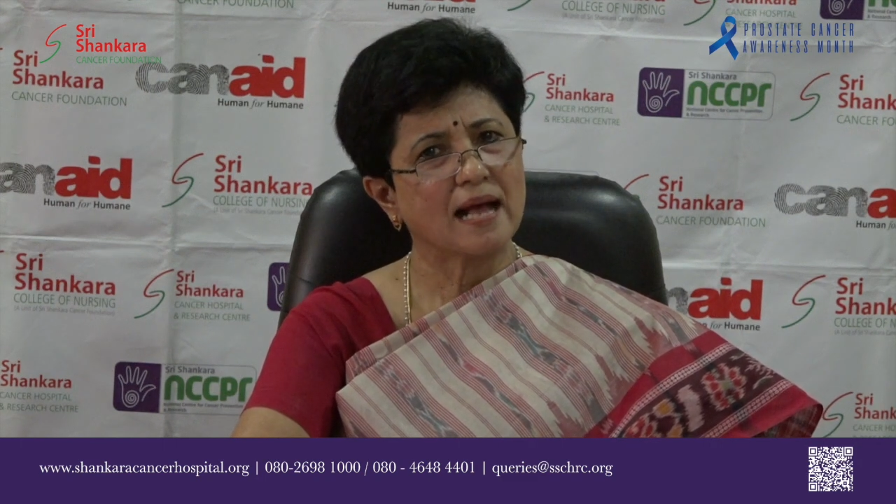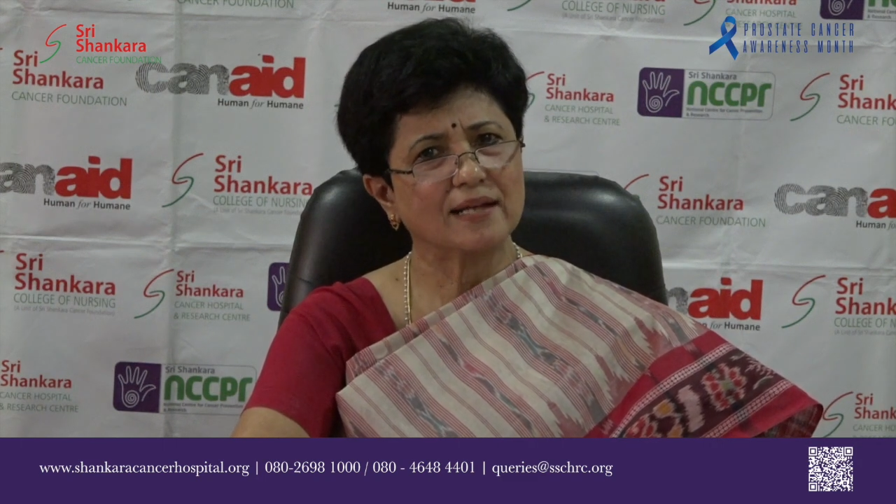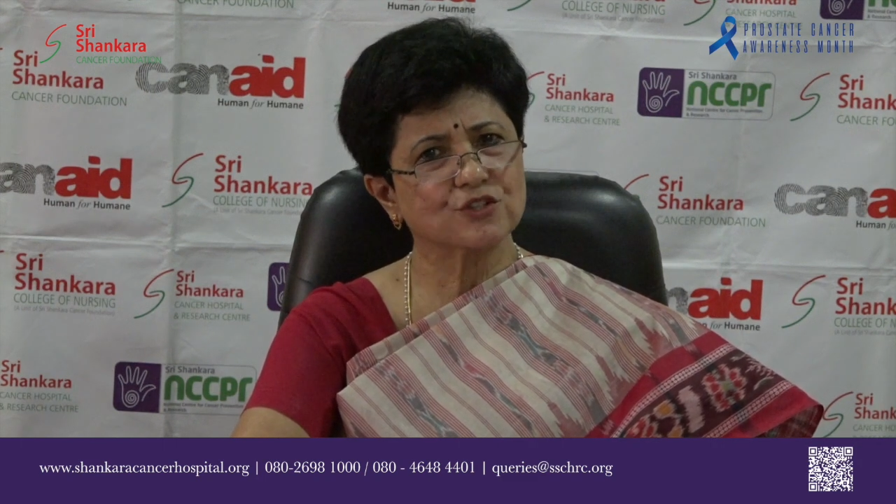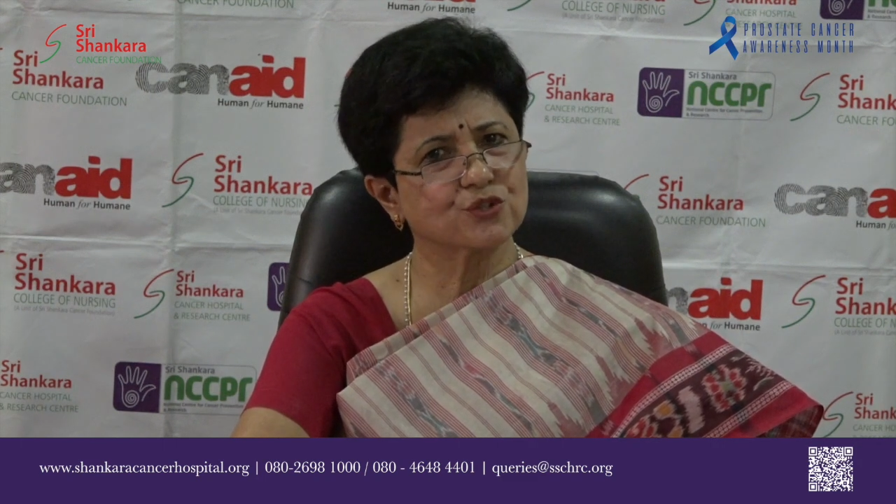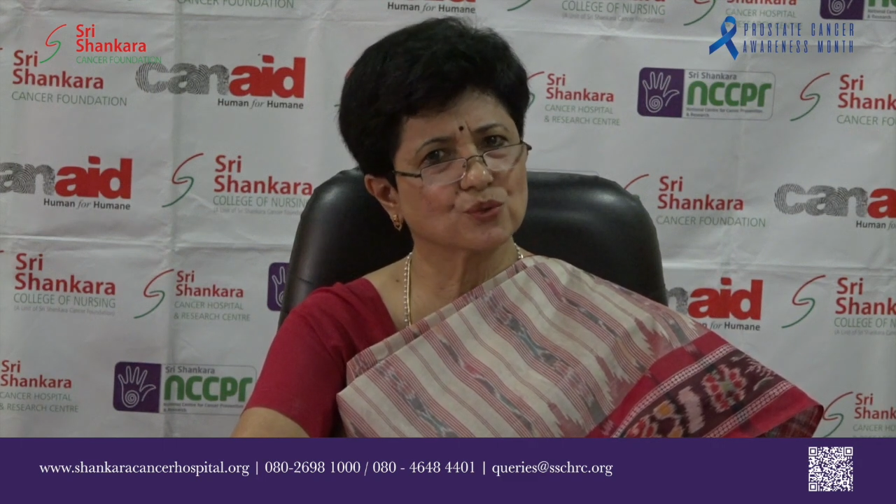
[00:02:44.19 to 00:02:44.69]

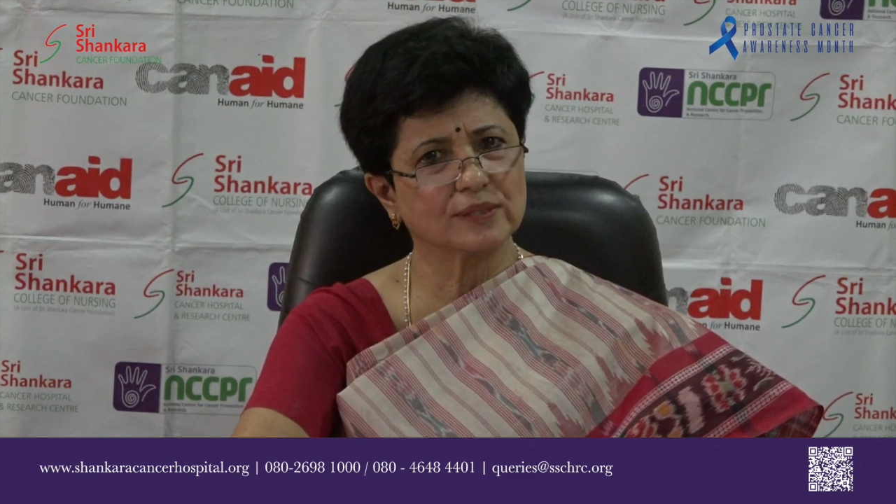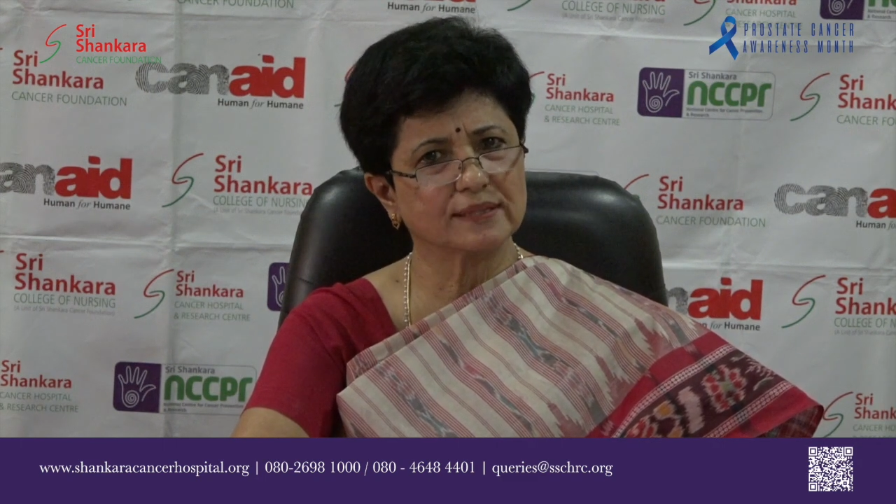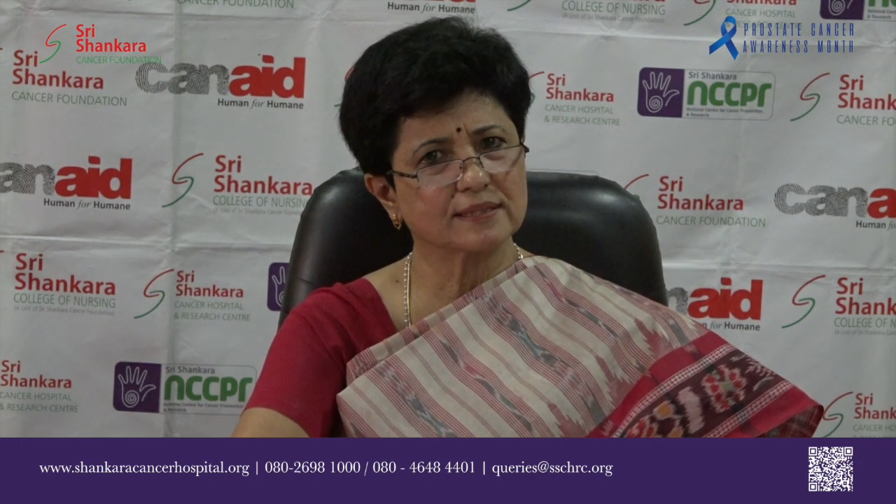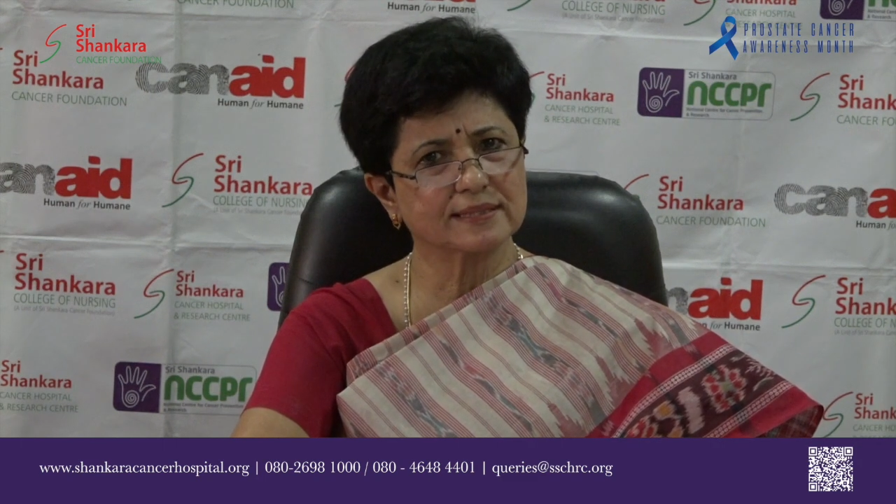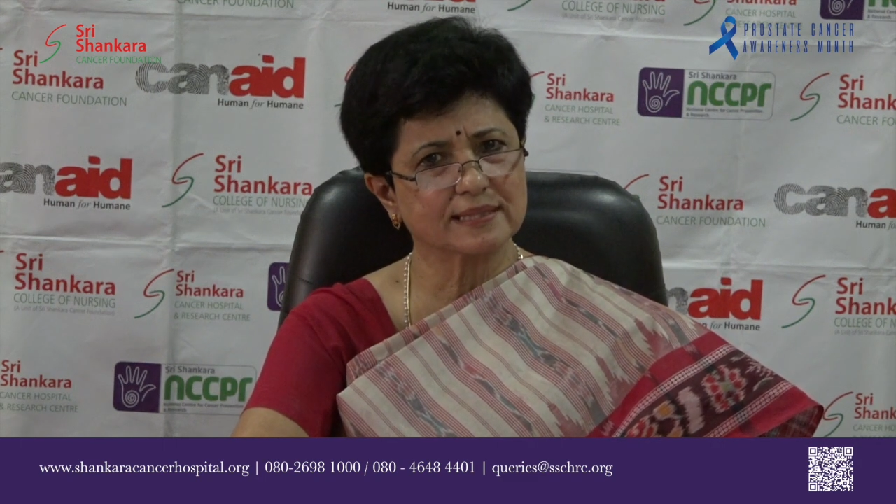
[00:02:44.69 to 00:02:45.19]
as shown
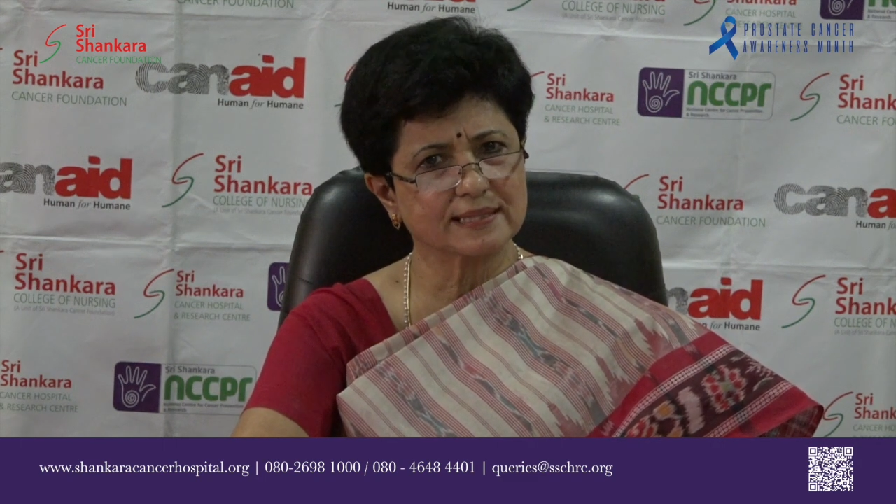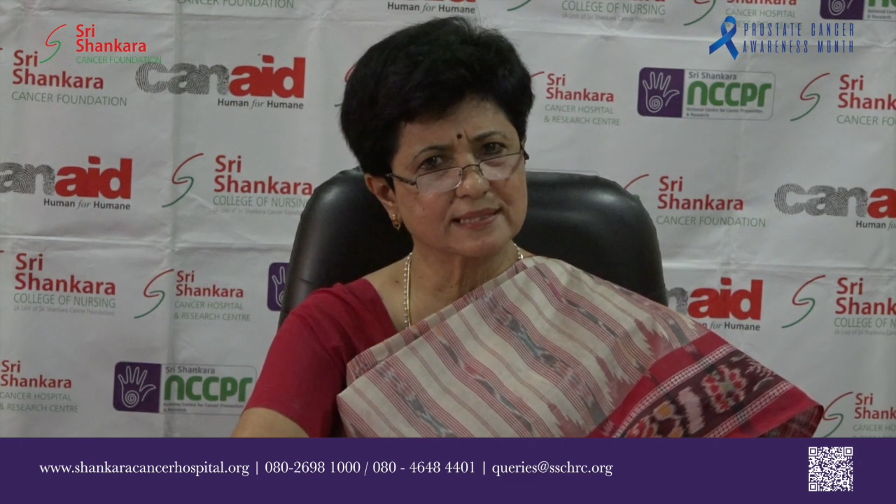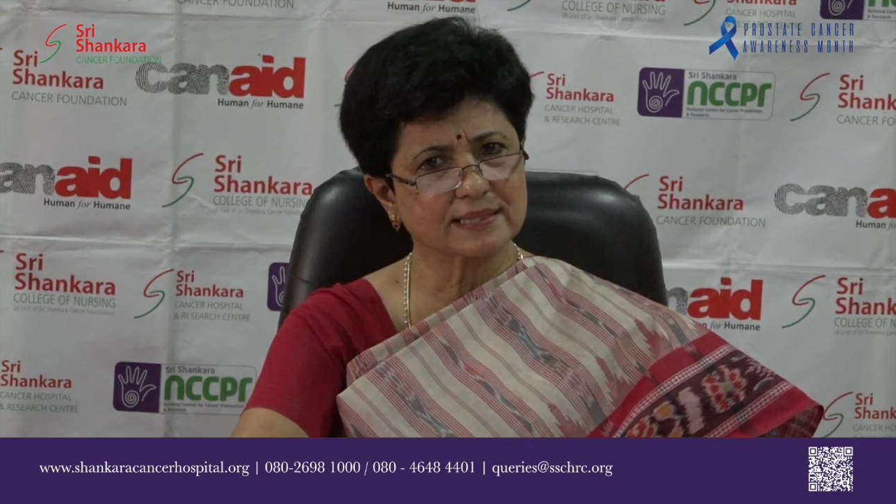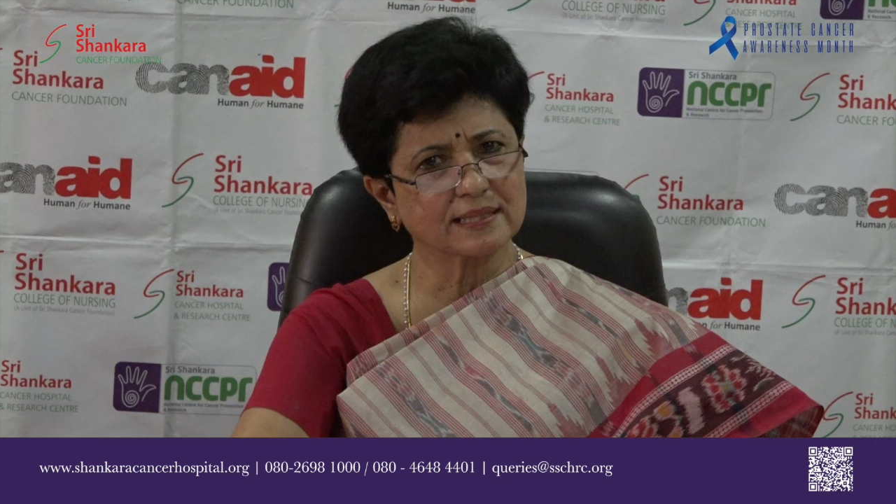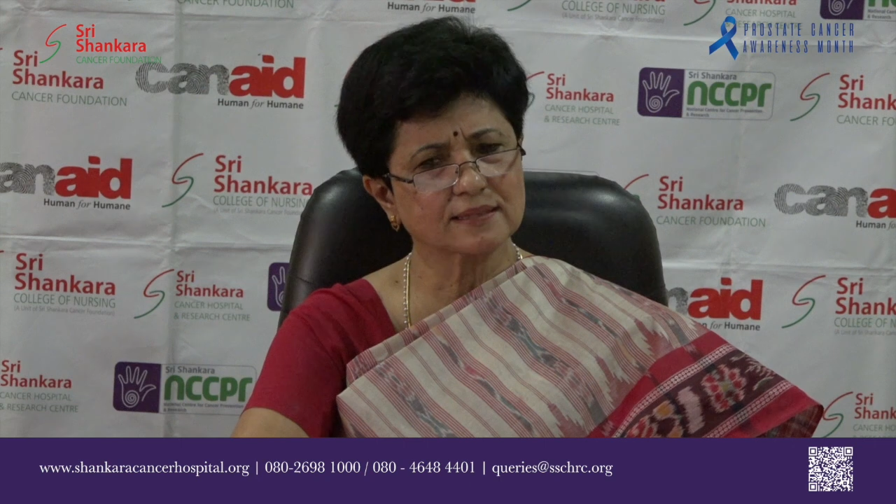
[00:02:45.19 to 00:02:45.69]
in the
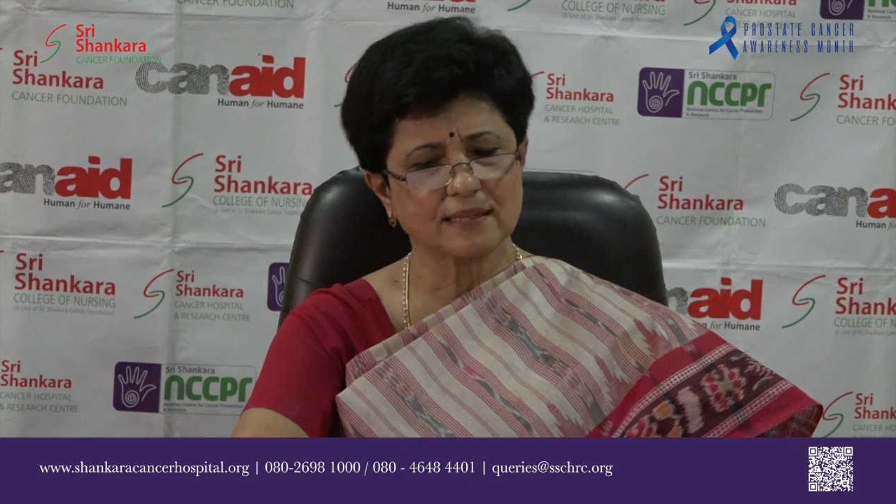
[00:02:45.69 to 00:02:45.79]
statistics